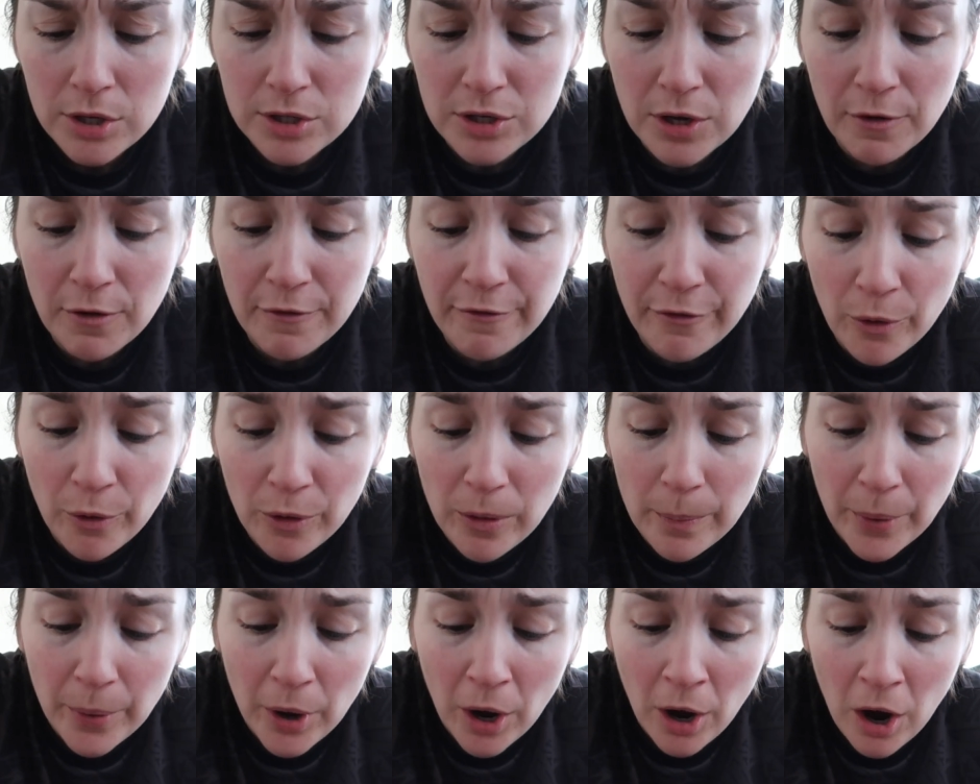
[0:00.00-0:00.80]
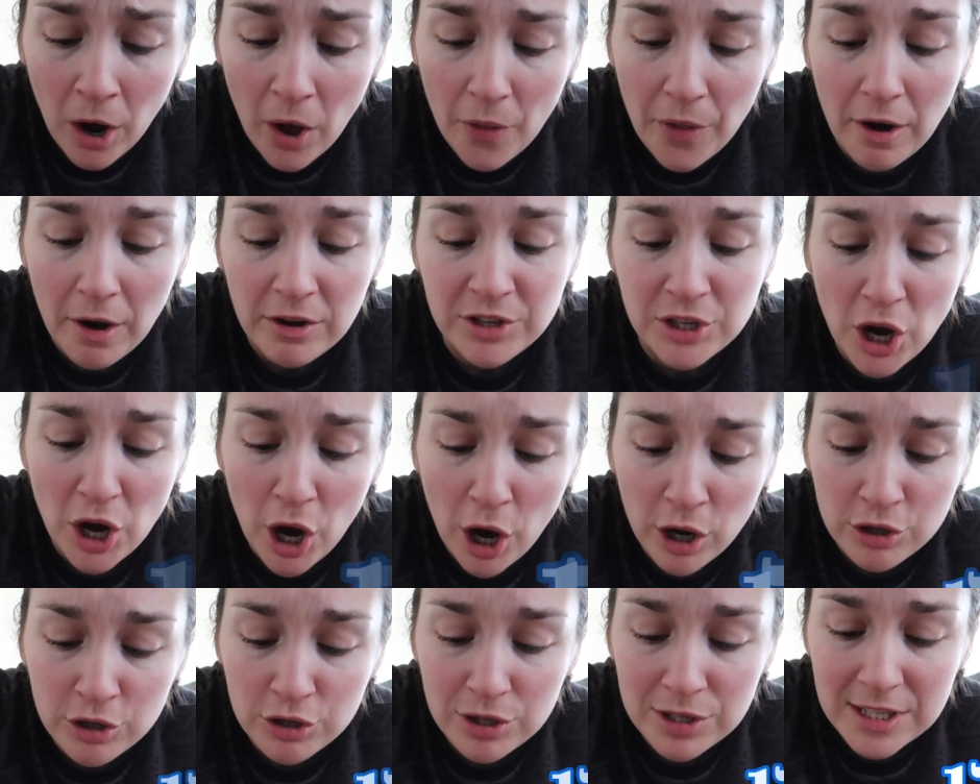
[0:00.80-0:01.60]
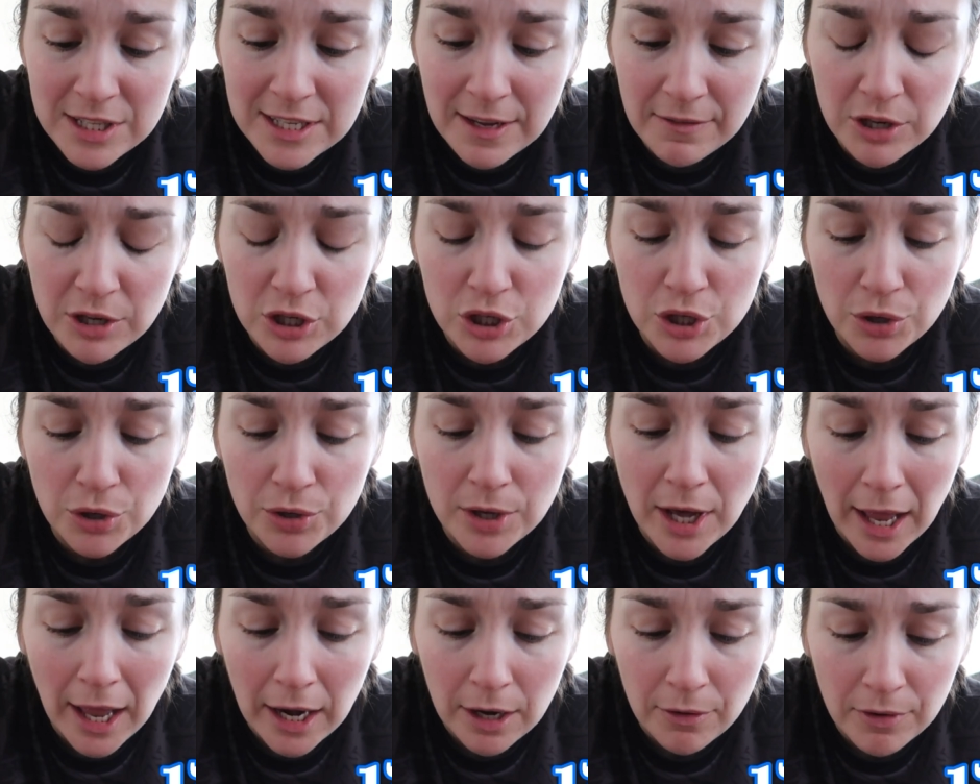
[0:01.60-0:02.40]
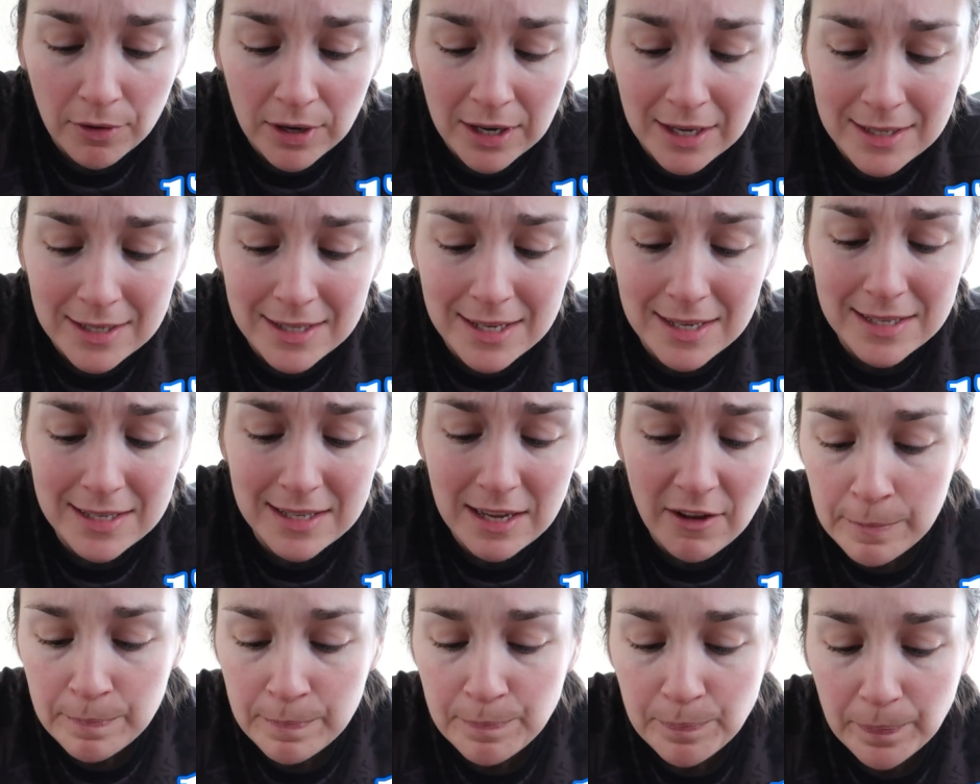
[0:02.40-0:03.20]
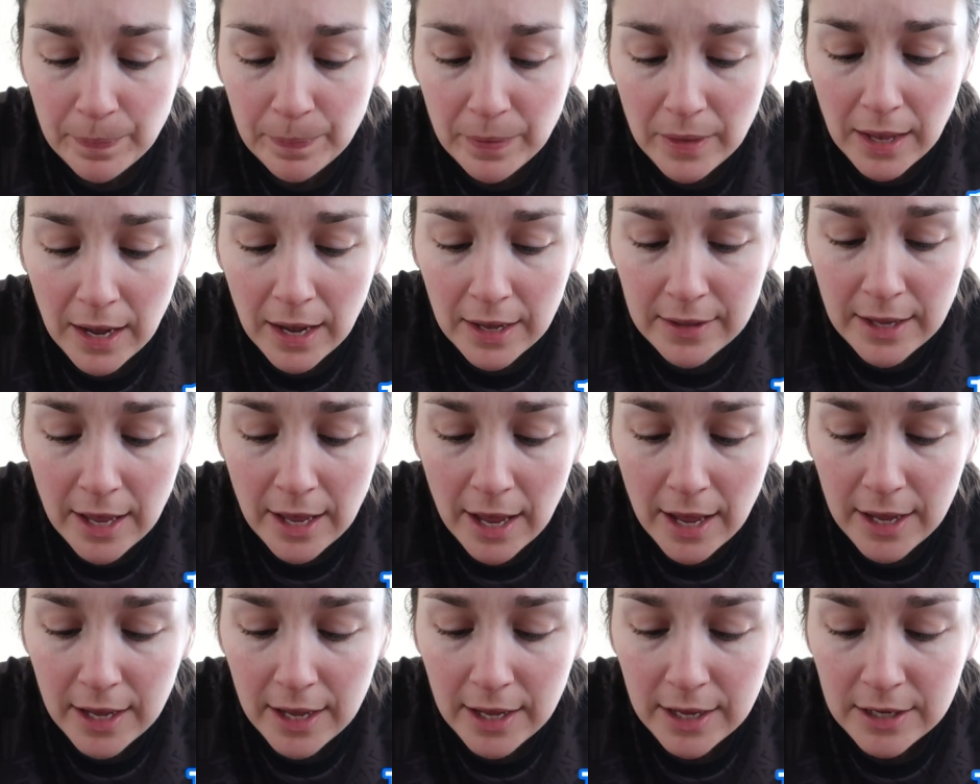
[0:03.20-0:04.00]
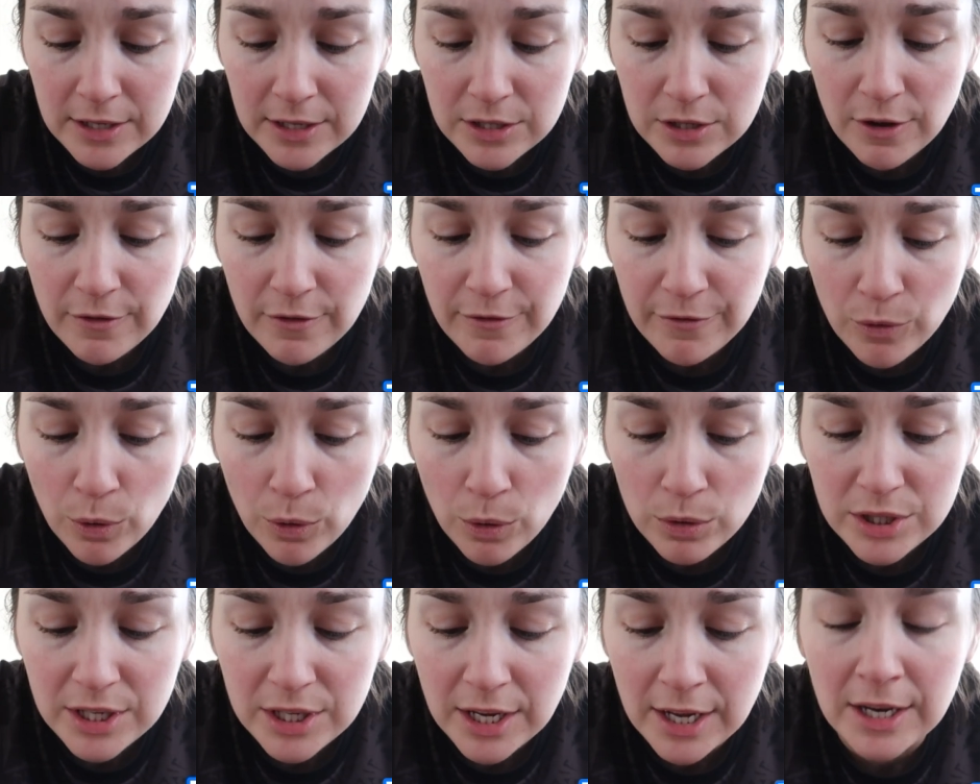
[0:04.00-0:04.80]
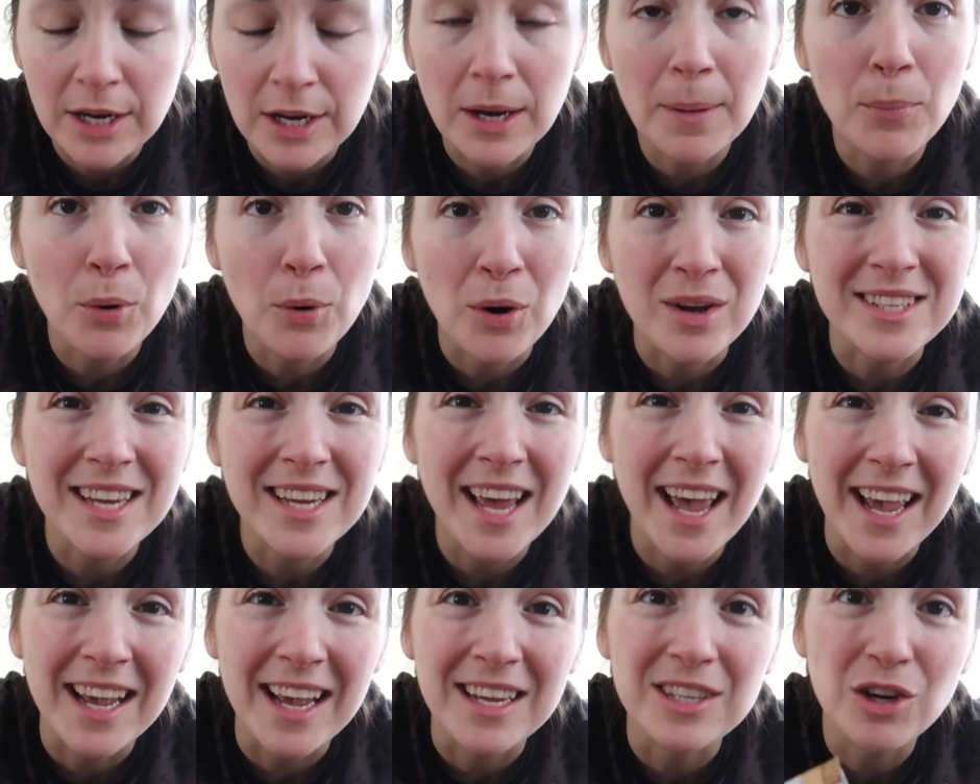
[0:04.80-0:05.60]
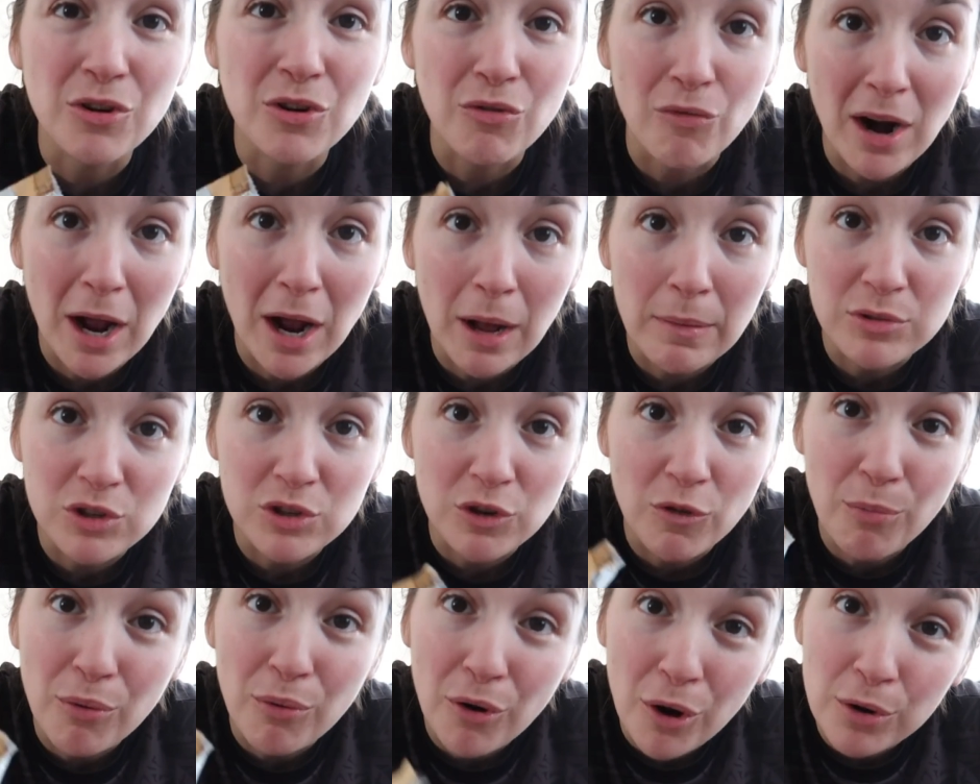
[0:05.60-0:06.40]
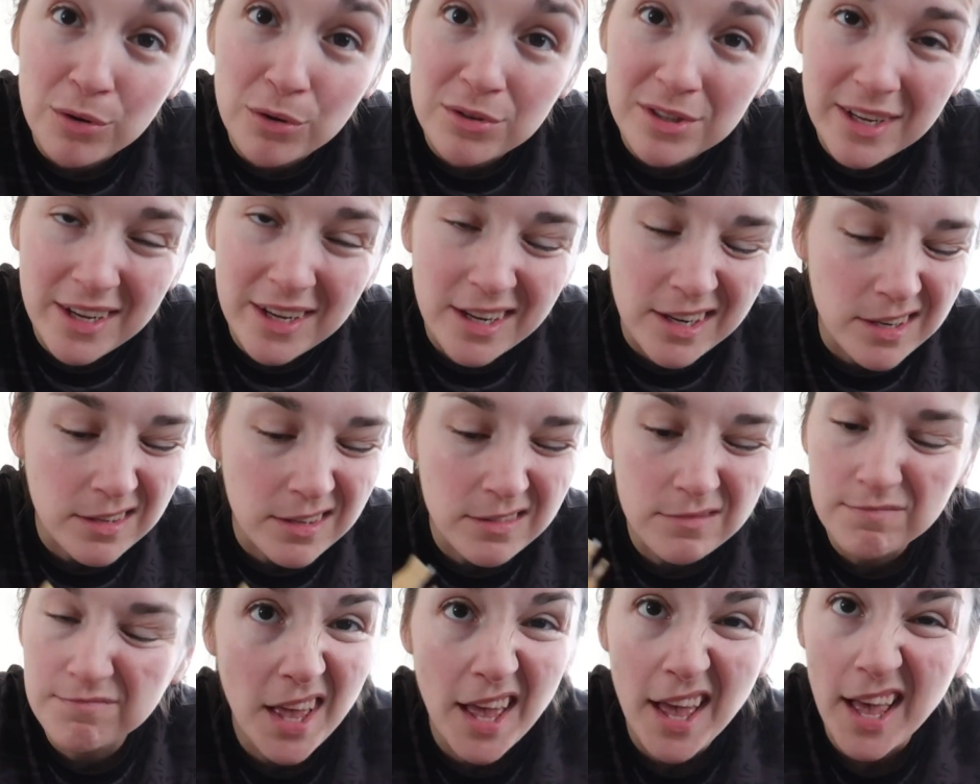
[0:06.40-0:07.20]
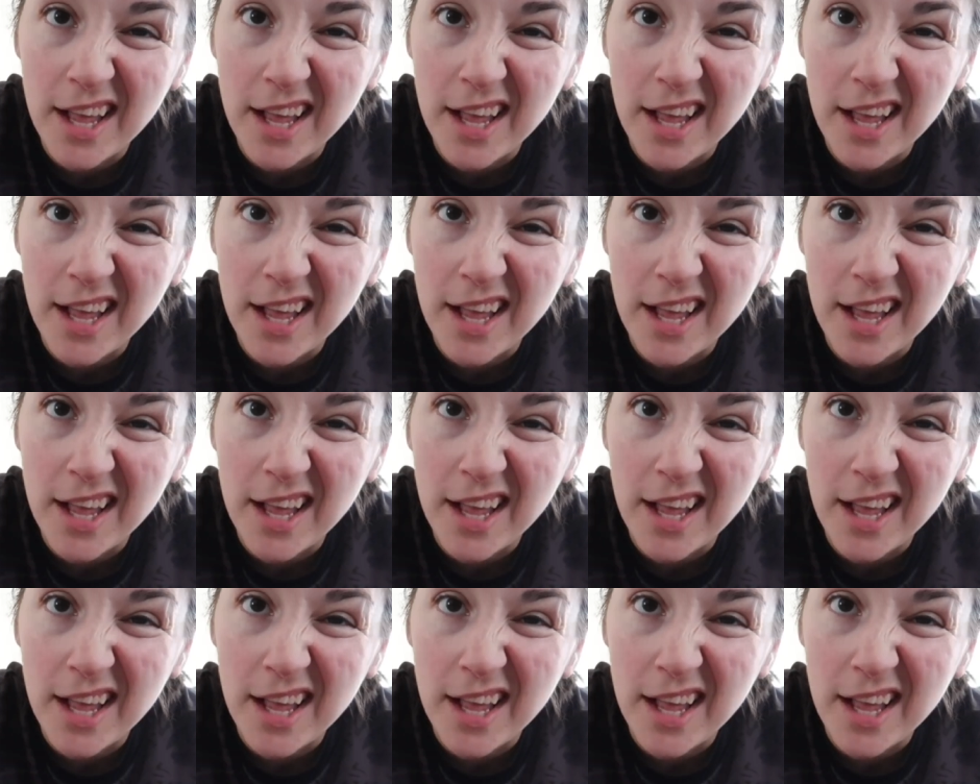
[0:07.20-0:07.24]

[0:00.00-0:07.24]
So for the bar, there is 172 calories and there is 14.8 grams of protein.